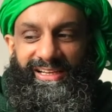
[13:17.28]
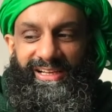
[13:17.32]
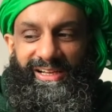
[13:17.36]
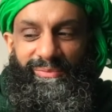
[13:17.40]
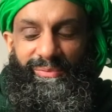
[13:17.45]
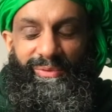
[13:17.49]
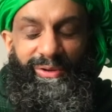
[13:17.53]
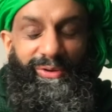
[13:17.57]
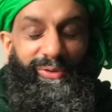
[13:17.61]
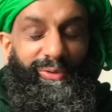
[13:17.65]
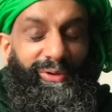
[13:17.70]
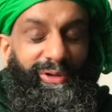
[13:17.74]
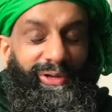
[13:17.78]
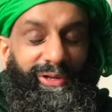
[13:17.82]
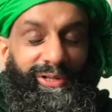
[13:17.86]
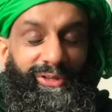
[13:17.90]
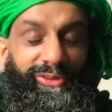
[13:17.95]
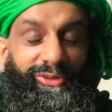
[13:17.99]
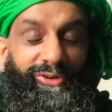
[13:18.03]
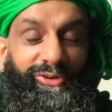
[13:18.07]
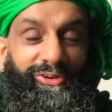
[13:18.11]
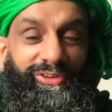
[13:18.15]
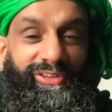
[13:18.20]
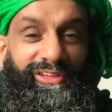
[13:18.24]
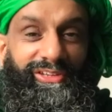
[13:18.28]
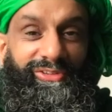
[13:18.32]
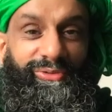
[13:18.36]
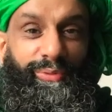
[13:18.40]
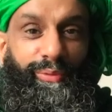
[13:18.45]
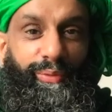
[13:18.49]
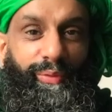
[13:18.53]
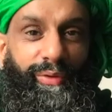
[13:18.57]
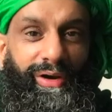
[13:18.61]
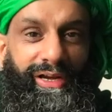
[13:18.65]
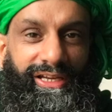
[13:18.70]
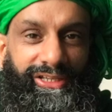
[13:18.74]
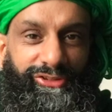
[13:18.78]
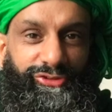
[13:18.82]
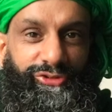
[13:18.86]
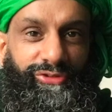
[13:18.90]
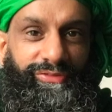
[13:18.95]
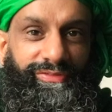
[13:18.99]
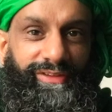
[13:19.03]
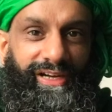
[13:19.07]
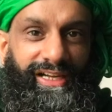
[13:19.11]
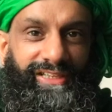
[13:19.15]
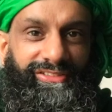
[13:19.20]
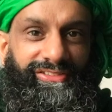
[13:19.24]
I'm going through this way too
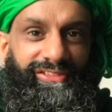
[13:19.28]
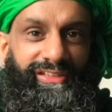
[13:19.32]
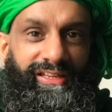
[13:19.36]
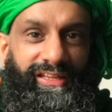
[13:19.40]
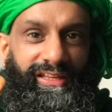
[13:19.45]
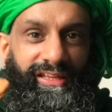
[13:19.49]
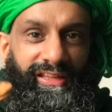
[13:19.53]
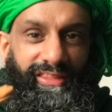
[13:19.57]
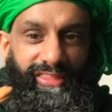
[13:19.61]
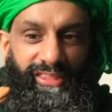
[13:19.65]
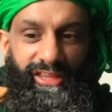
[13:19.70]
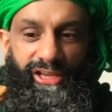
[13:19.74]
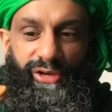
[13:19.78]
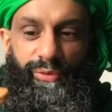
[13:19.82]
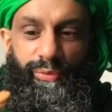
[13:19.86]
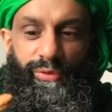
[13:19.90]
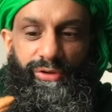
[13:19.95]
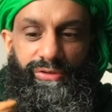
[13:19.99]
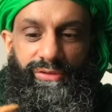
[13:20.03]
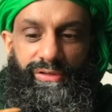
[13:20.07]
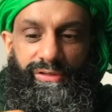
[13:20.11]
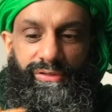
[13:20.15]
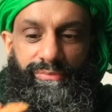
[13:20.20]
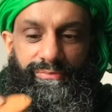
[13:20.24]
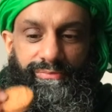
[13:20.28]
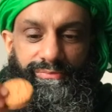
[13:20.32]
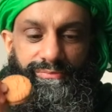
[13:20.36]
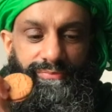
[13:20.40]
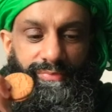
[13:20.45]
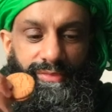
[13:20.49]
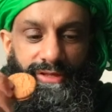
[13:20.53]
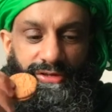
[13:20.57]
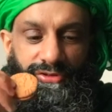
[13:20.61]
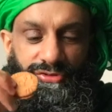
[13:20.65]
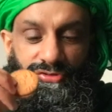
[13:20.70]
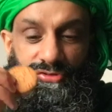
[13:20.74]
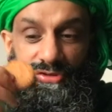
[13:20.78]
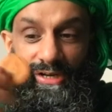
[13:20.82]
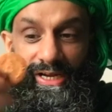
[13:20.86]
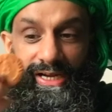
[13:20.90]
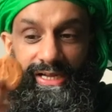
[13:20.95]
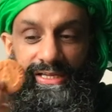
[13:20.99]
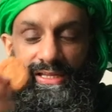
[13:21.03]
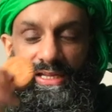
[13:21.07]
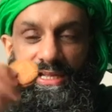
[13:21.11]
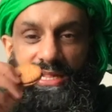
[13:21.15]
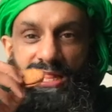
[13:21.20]
fast. Third one, dry.